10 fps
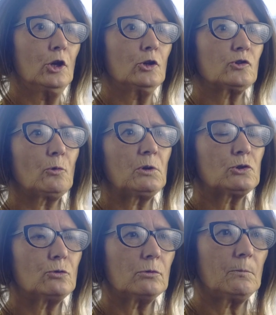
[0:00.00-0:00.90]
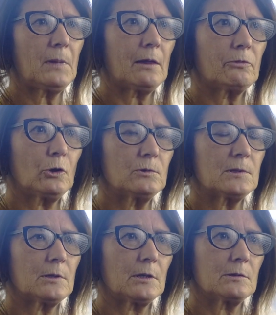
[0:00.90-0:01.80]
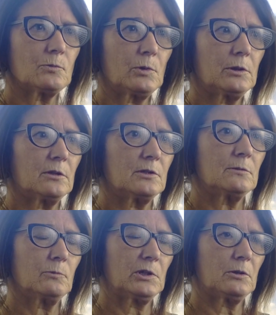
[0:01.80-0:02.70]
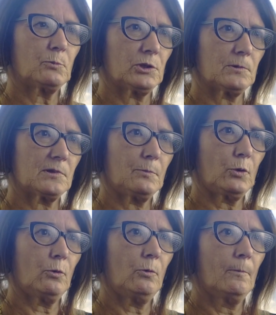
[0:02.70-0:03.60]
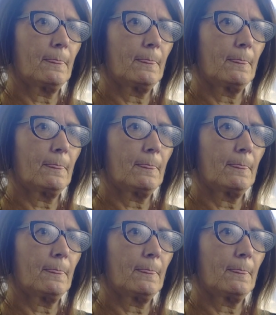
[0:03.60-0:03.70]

So we talk about those things with the principal